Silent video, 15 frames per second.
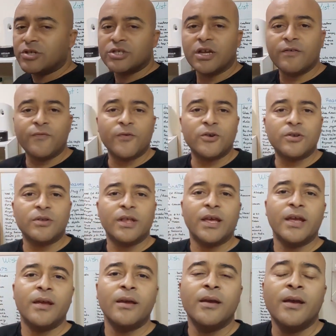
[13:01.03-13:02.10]
share for
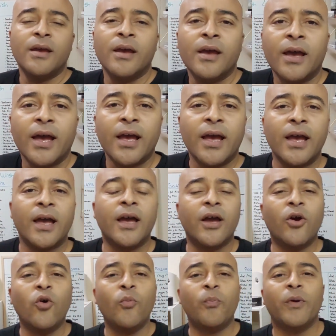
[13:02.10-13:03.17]
today. I
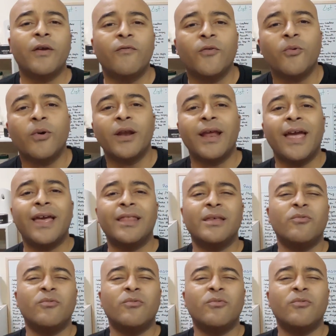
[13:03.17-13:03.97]
hope everyone had